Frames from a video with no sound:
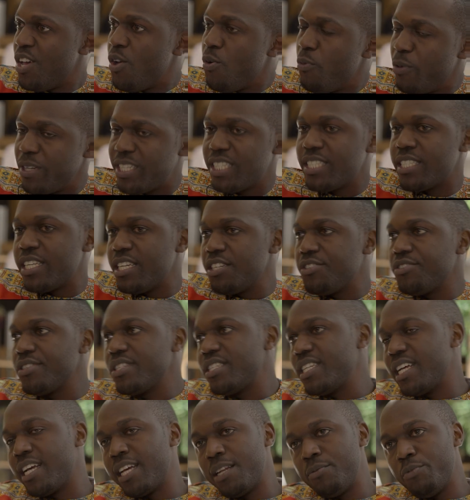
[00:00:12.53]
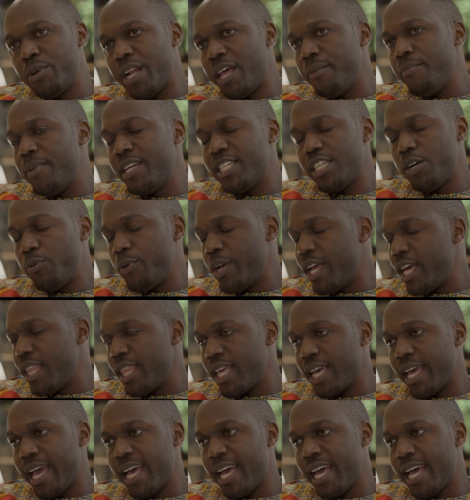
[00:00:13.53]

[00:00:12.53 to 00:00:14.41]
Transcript: which is interesting. And when I met Awea and the